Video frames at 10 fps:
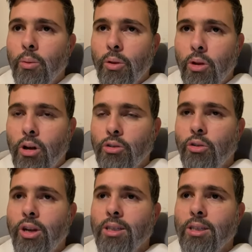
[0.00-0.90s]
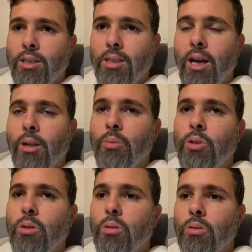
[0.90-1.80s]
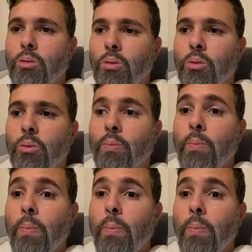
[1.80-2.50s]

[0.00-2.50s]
with God's grace and his help to